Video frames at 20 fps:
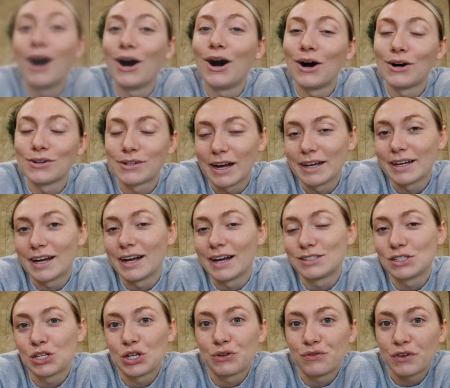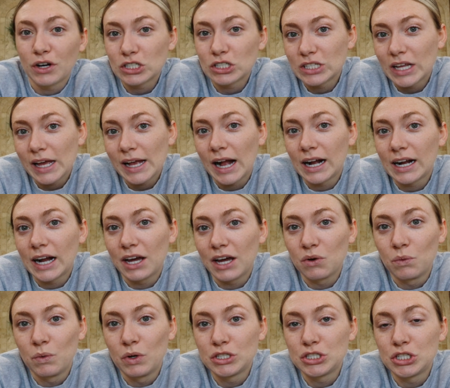Alright guys, so the first thing I kind
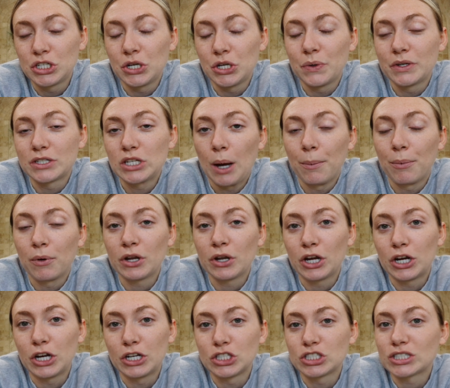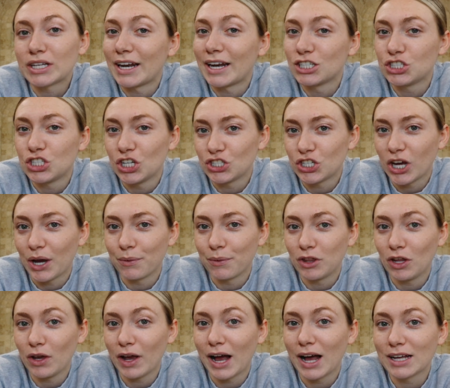of wanted to do is hop on here and just kind of chit chat
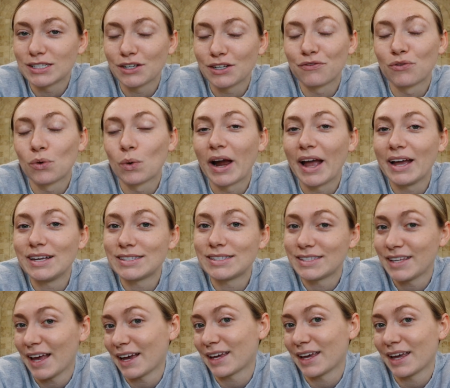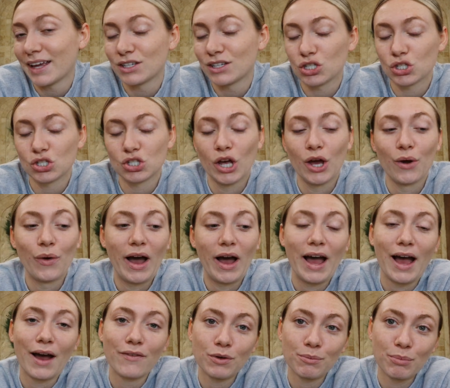with you guys for a second. So I
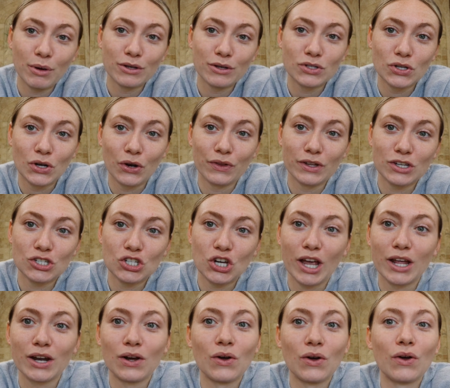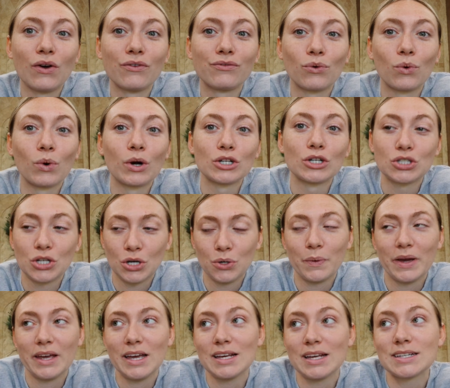haven't posted on this channel for 2
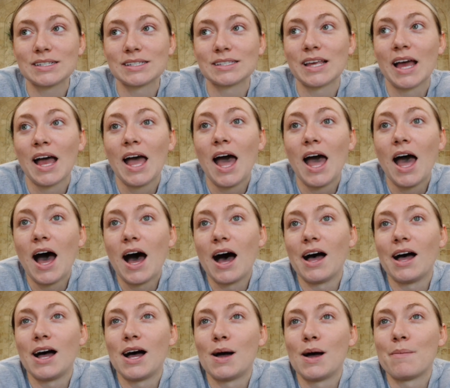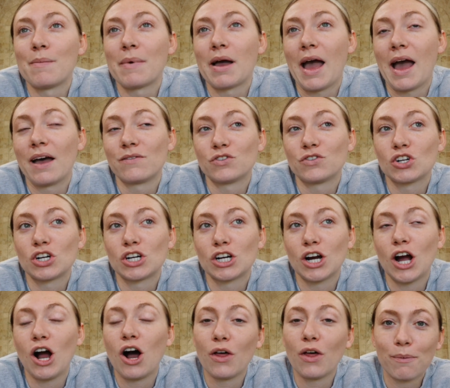weeks.
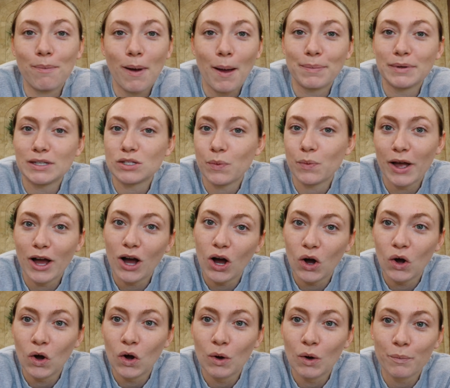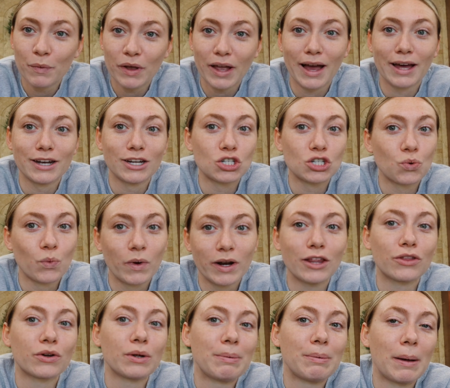After all the puppies went home, we had
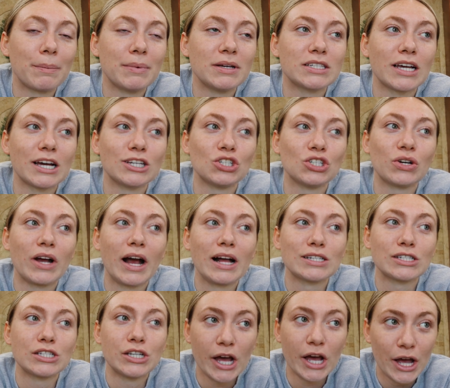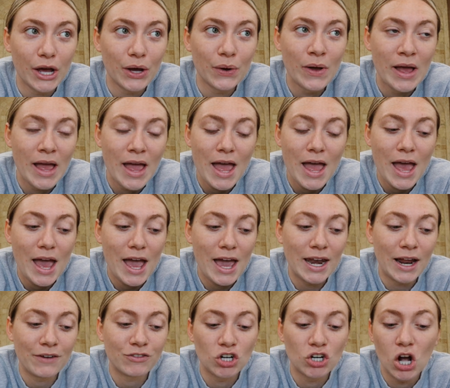23 puppies as you guys know.
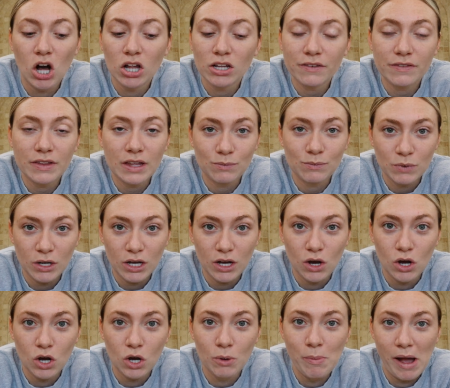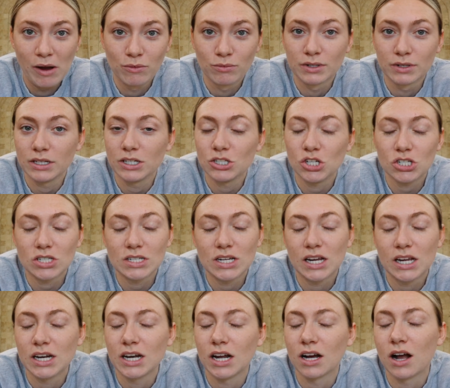And after all of them went home, I really just
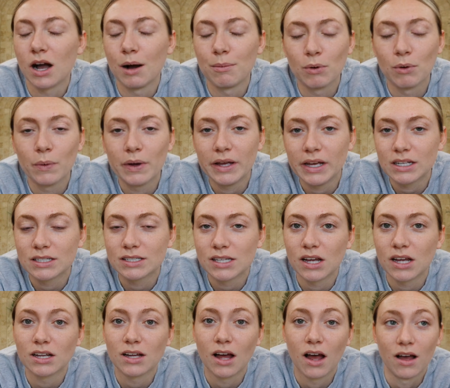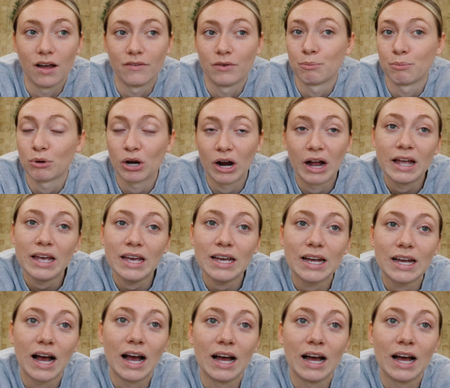needed a couple weeks of a break.